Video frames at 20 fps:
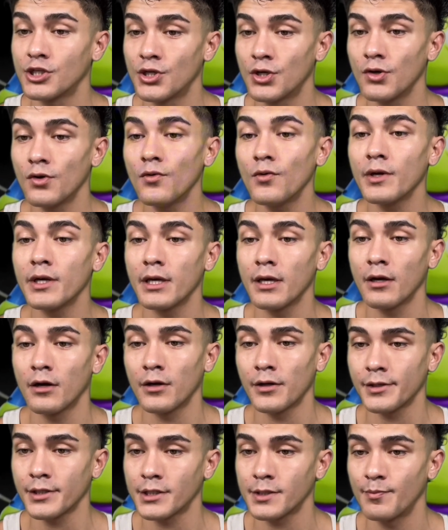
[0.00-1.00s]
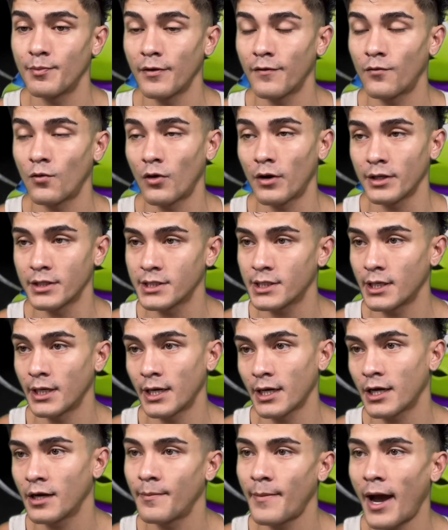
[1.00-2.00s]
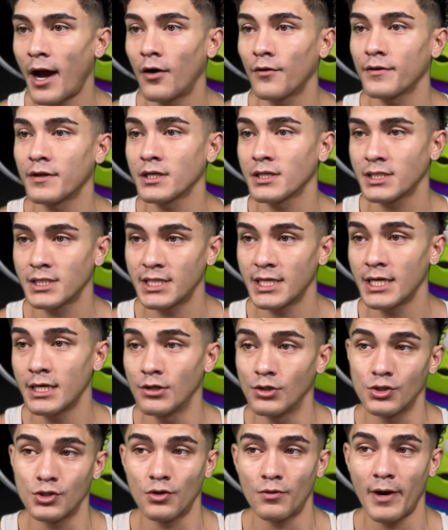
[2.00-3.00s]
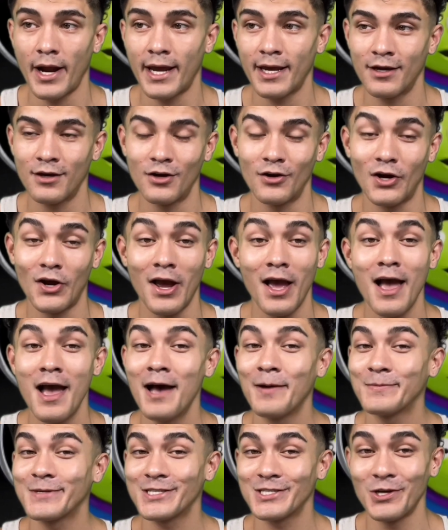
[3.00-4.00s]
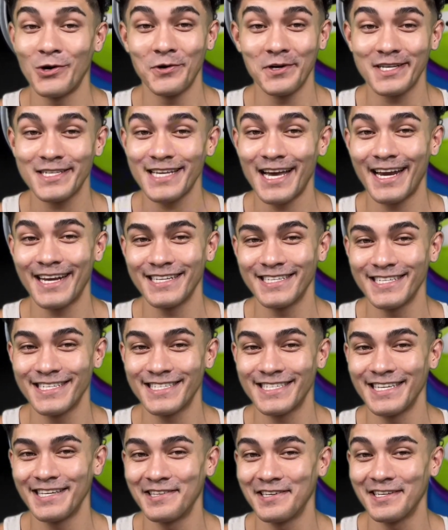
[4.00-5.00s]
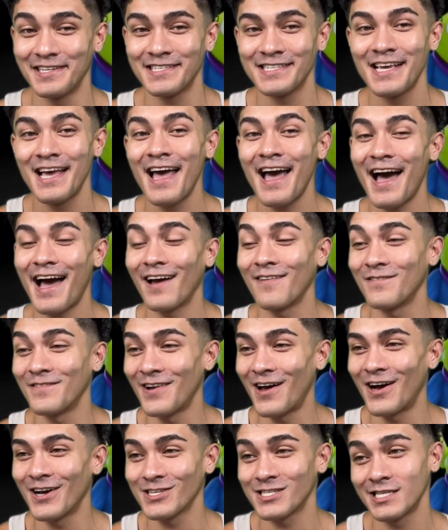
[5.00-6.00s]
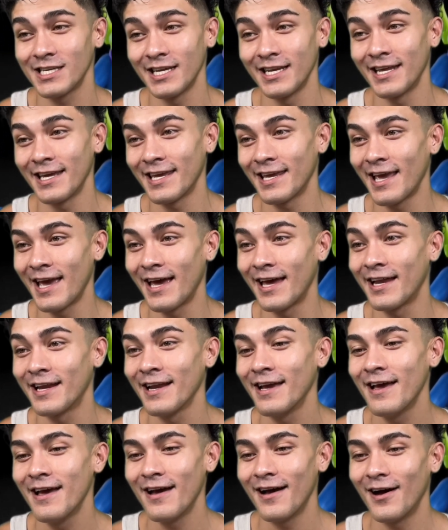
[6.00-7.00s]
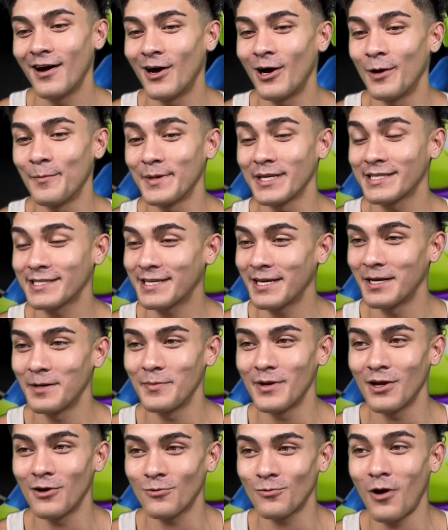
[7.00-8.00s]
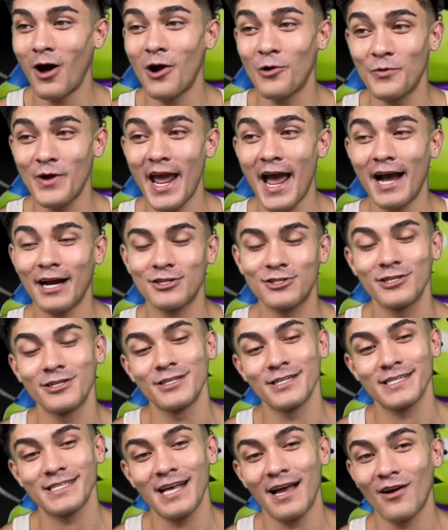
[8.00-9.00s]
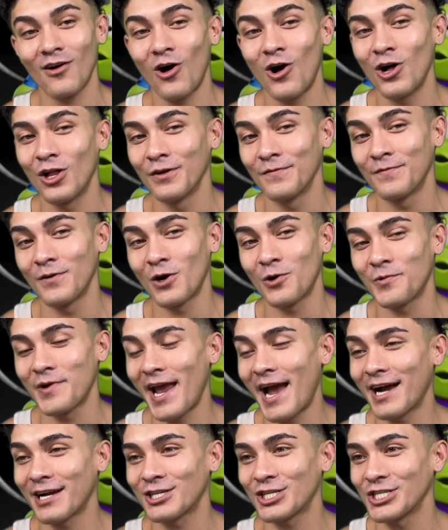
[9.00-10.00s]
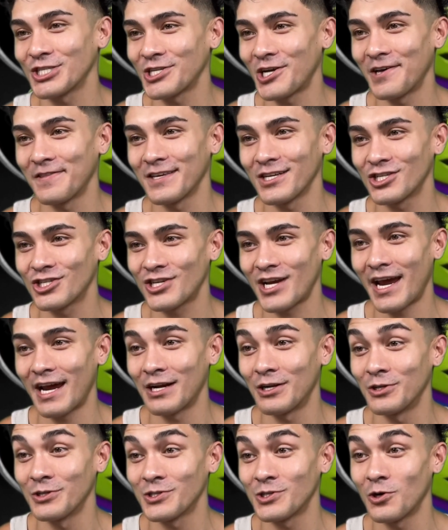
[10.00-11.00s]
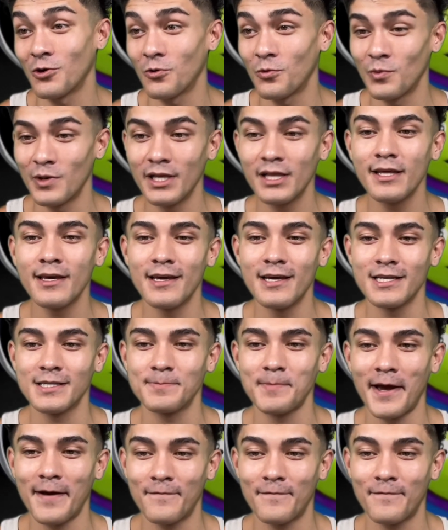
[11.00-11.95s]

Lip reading: 2 years before it's gonna come out, this teaser right here. So excited to see this. I've not seen it yet. It's gonna be a raw reaction, just like all of our reactions on this channel. So it really is my